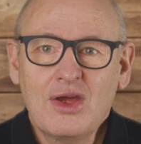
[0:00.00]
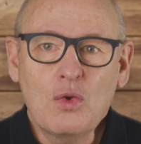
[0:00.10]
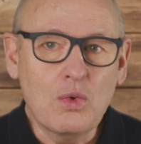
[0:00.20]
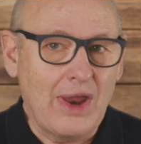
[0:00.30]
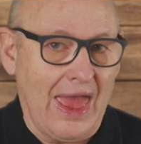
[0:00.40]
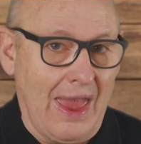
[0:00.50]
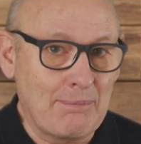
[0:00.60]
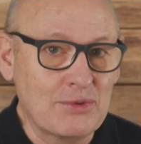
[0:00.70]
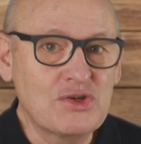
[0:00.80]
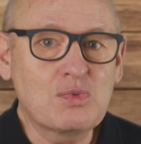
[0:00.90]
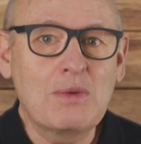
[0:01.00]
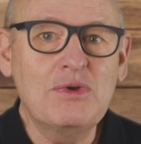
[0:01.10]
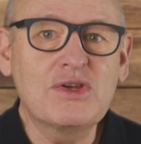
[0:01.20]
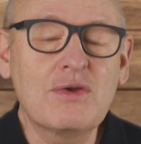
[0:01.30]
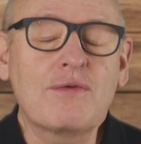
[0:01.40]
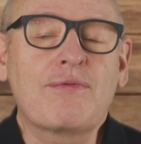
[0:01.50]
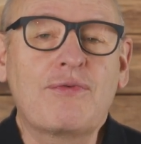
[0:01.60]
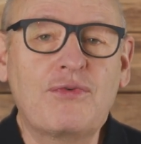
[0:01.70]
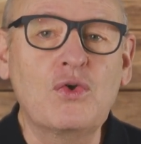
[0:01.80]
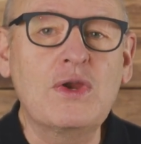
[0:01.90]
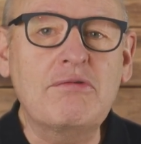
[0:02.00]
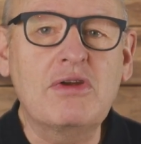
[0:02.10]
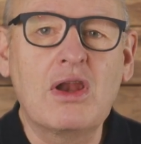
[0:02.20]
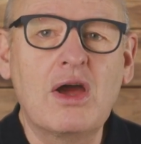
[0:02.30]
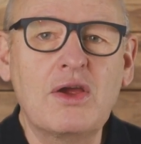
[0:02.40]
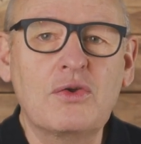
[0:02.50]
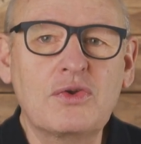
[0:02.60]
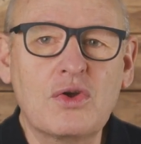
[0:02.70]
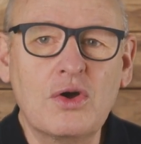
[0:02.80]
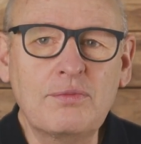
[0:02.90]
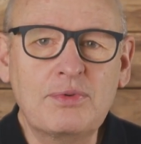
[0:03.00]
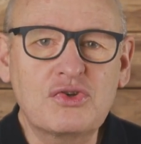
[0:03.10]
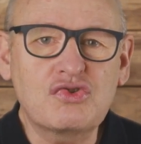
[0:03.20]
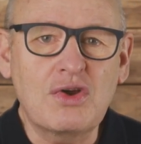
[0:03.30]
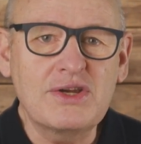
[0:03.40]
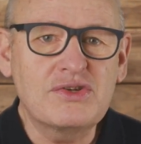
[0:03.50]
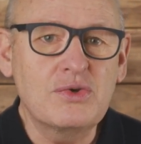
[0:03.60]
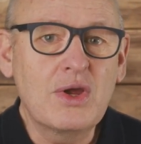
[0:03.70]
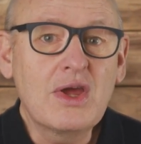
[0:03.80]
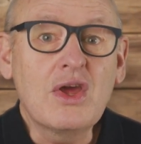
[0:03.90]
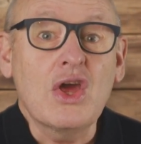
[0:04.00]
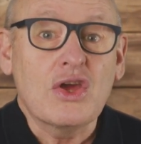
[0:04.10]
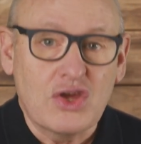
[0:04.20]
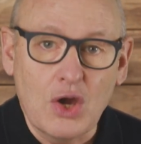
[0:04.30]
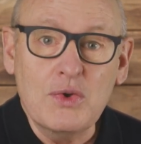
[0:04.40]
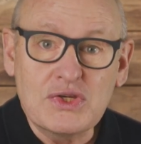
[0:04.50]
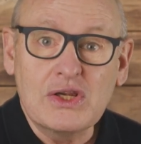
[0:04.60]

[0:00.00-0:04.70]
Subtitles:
What happens when we don't fully rely on God but try to go it